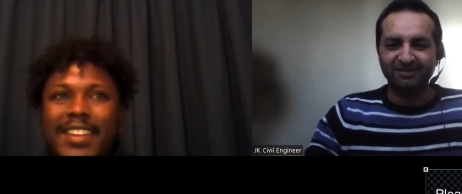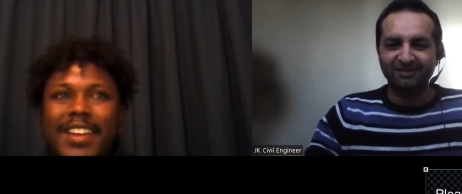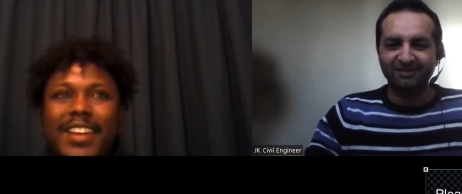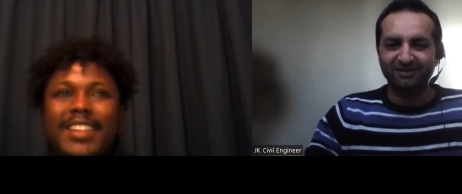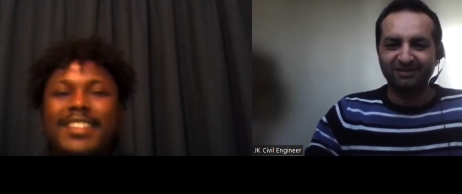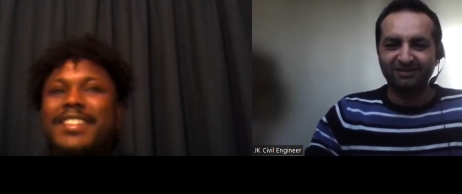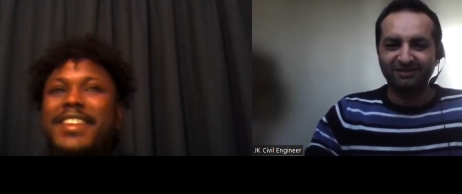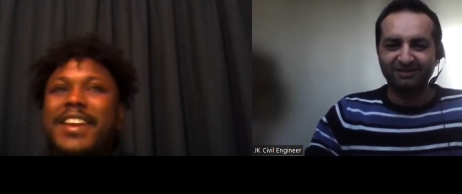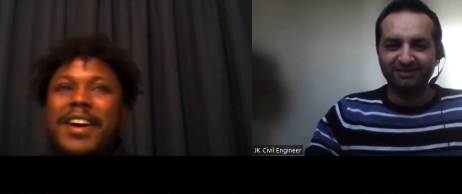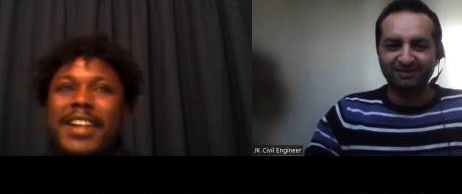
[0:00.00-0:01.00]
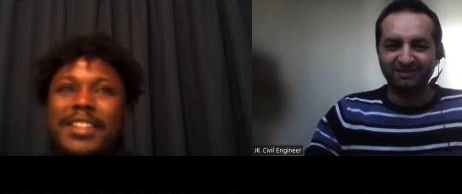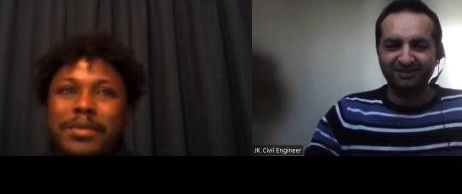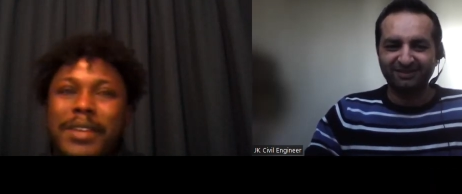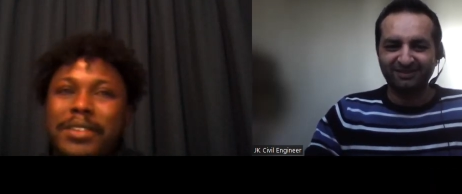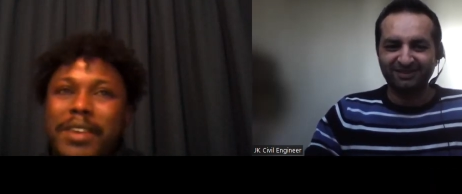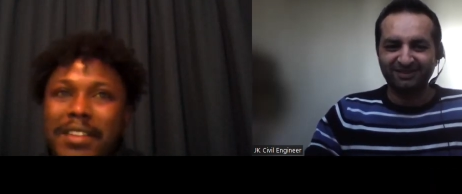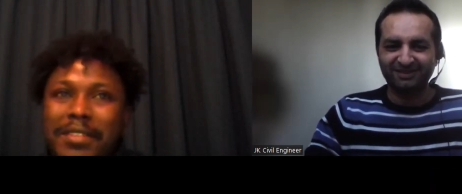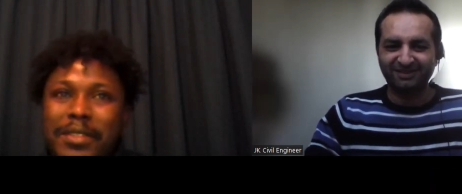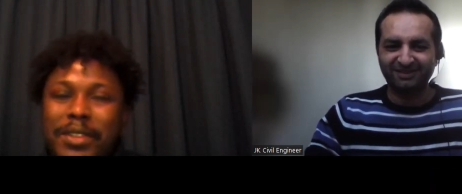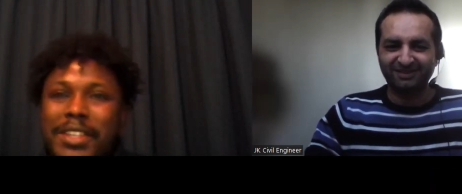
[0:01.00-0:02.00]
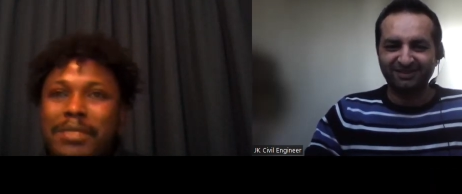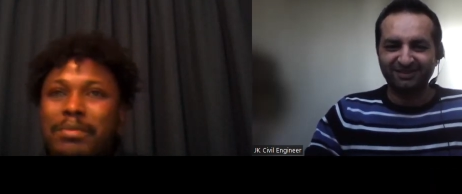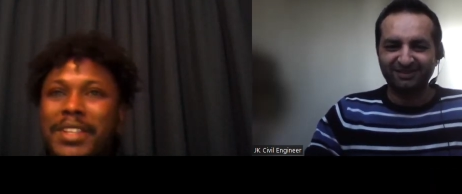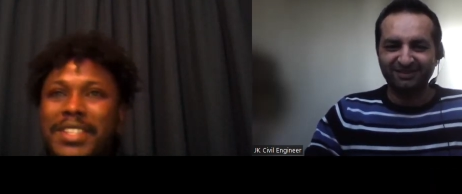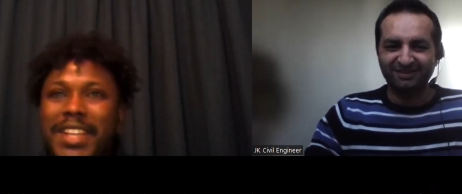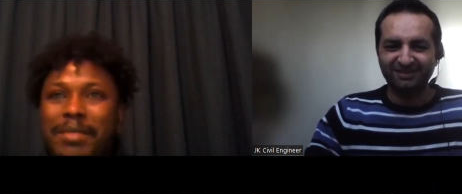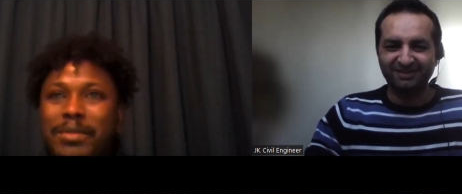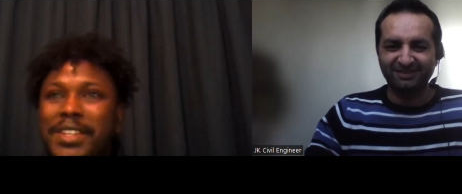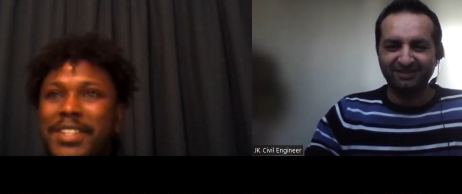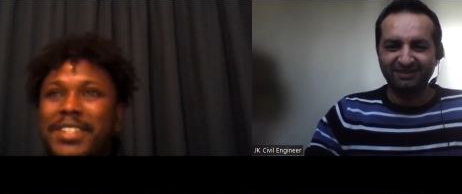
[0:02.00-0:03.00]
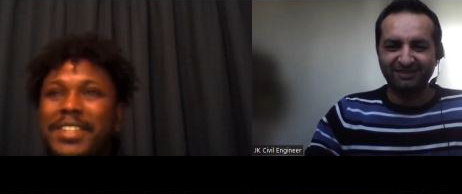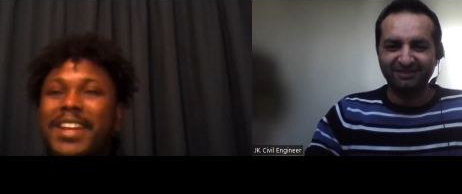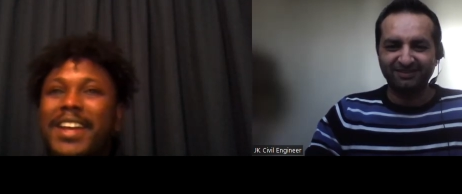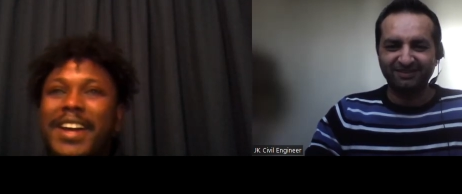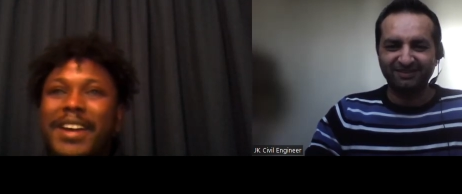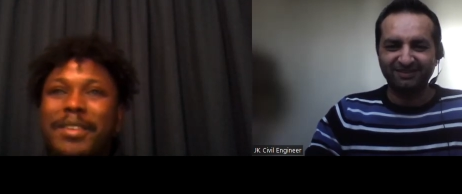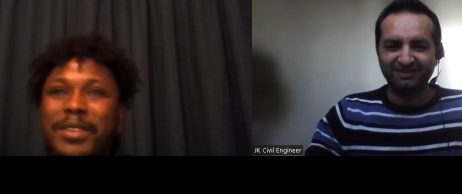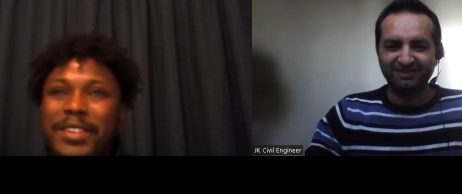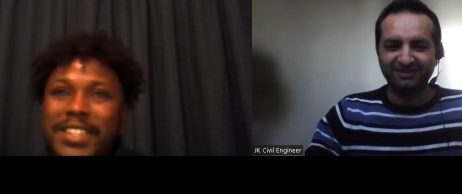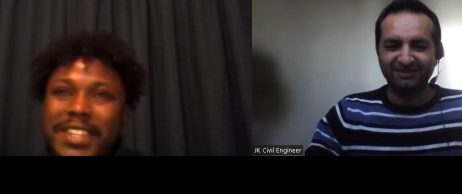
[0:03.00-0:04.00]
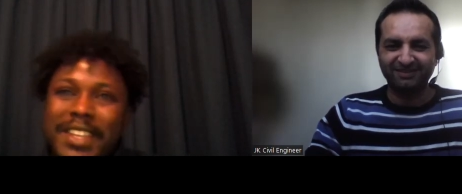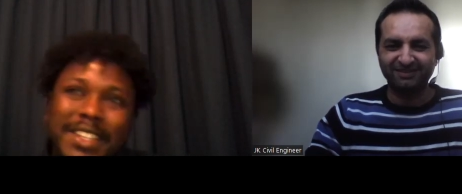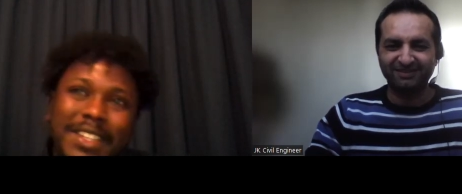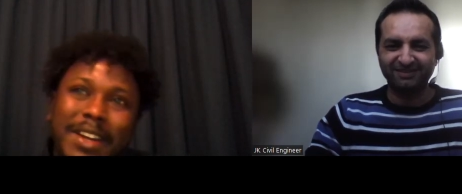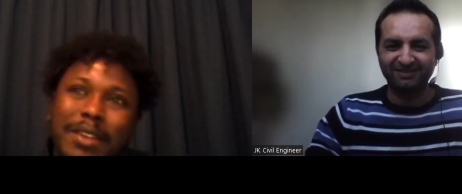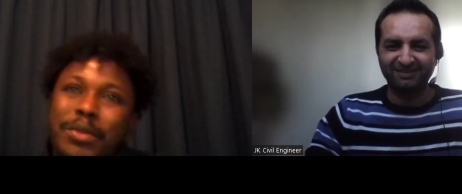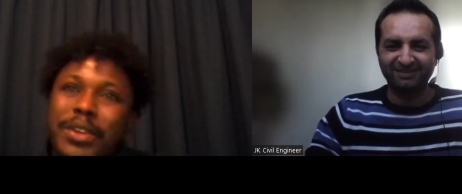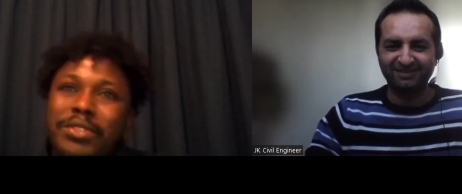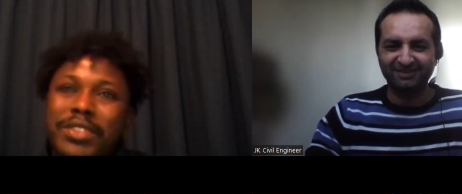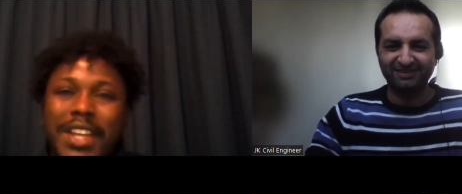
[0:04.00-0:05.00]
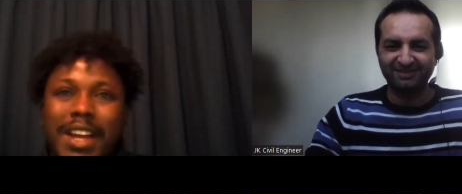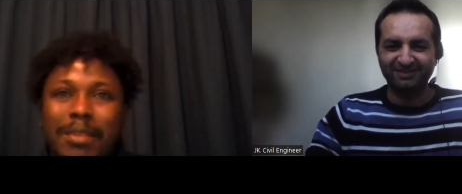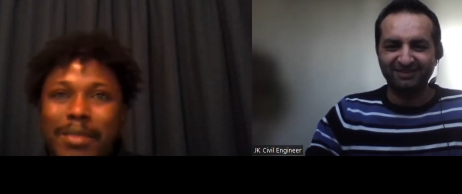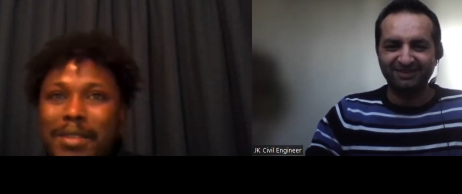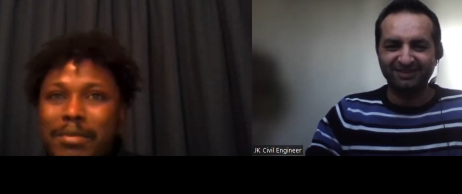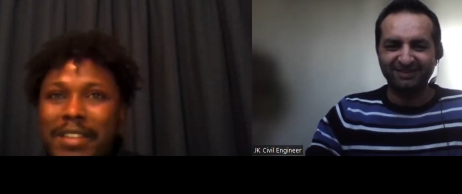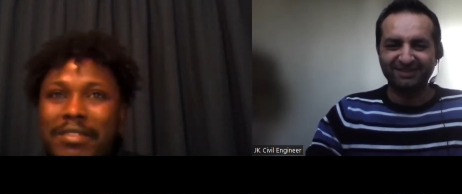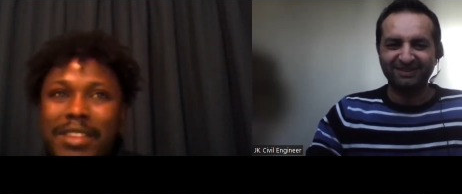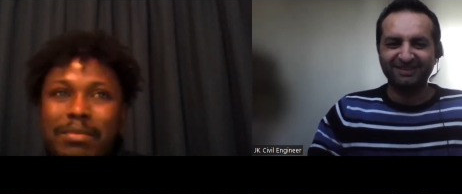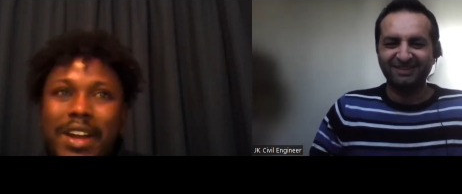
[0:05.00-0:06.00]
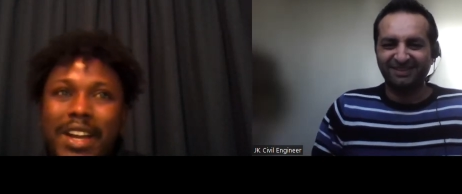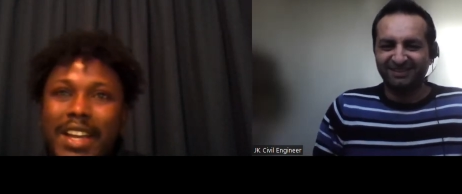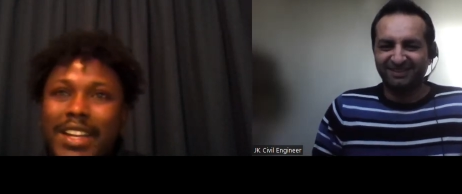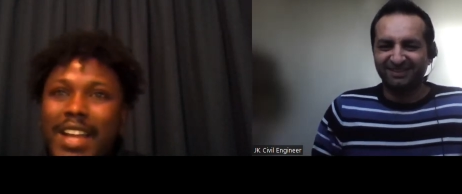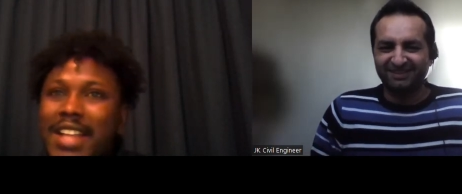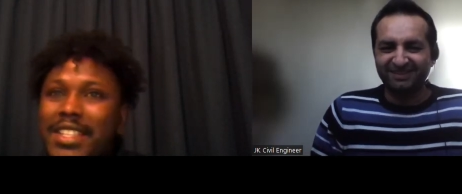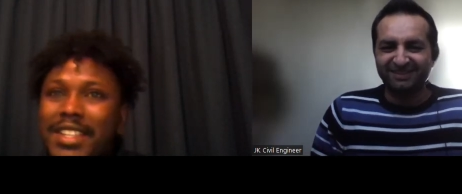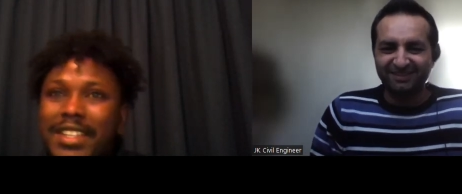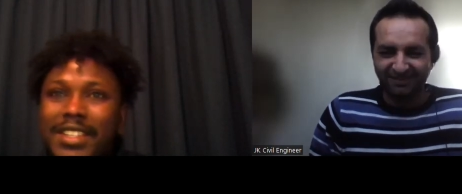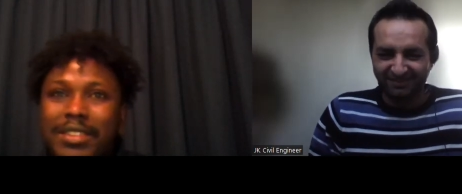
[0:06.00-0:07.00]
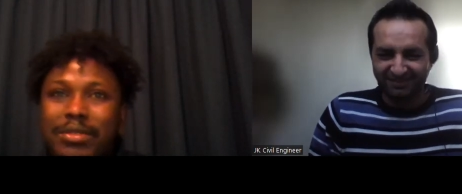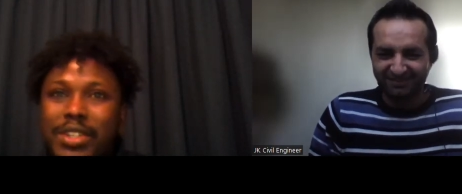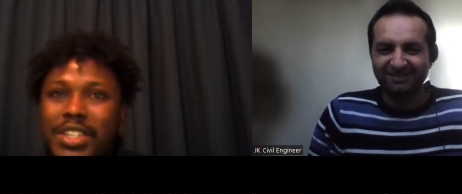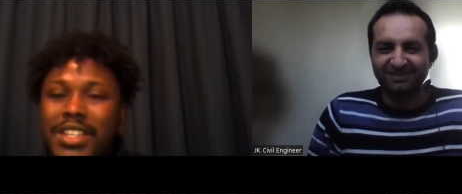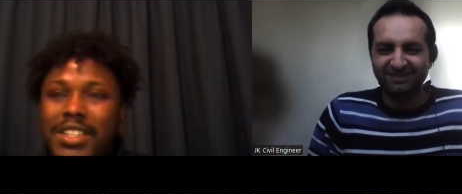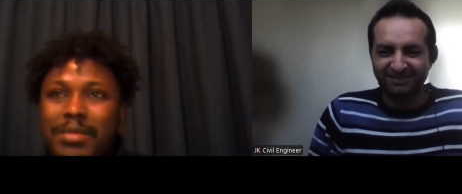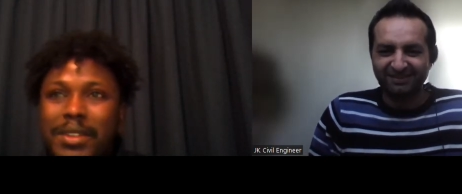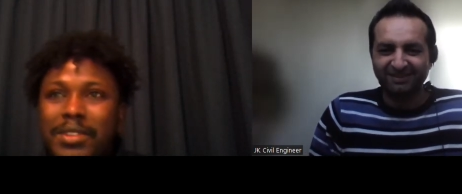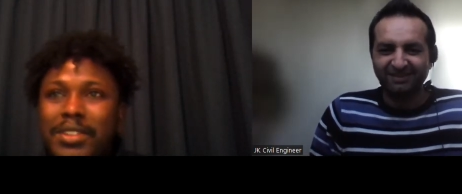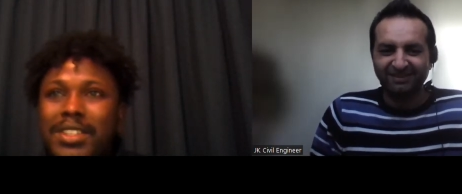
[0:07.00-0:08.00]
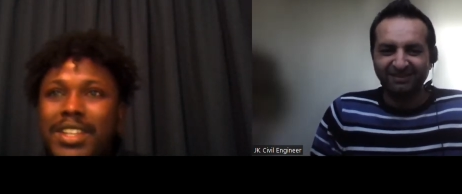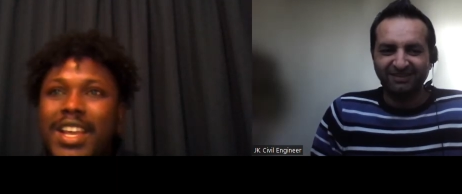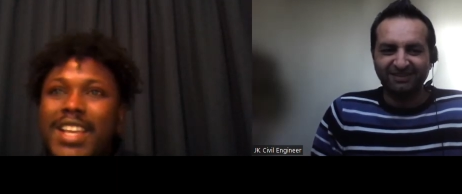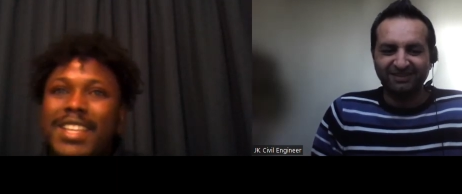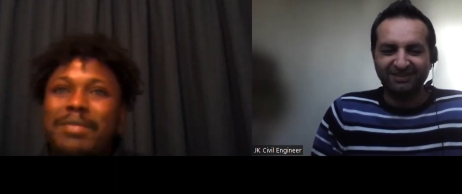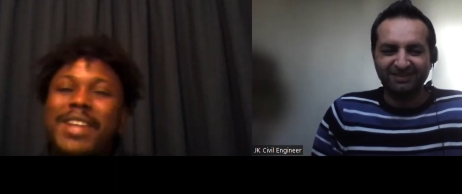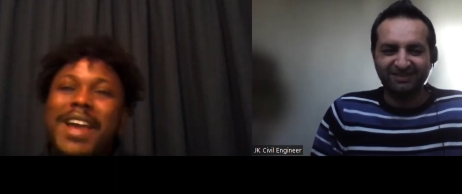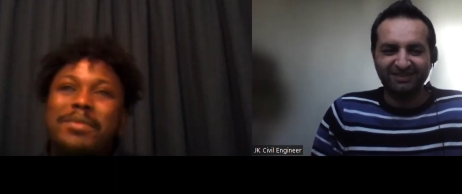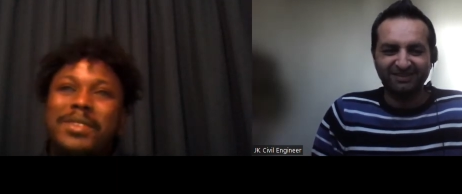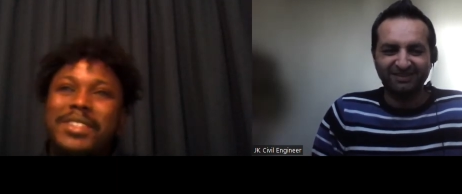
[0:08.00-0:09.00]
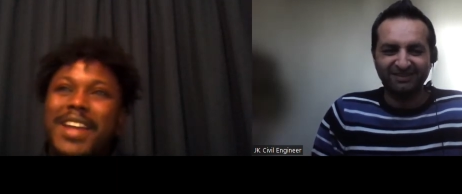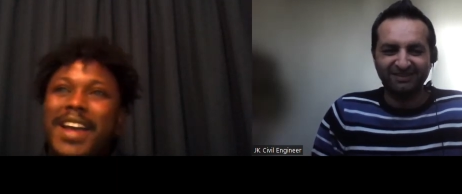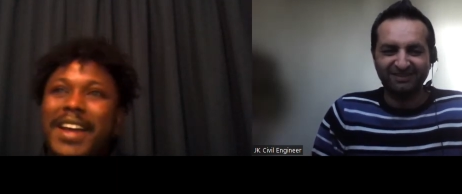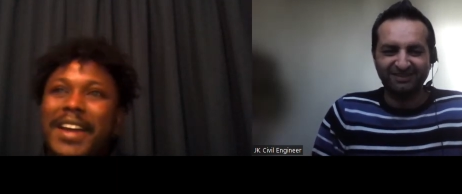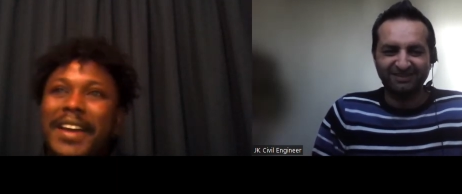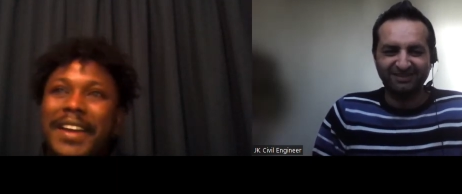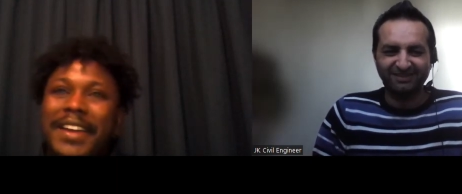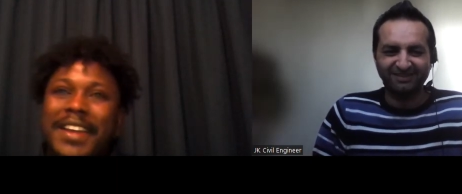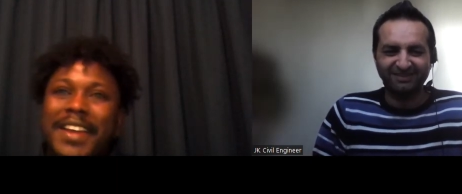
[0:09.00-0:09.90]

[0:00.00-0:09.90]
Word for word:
Speaker 1: uh, no, I don't, I don't have question, but I'm just are going to see is uh, what do you think about my feedback and answering the questions? Because sometimes uh,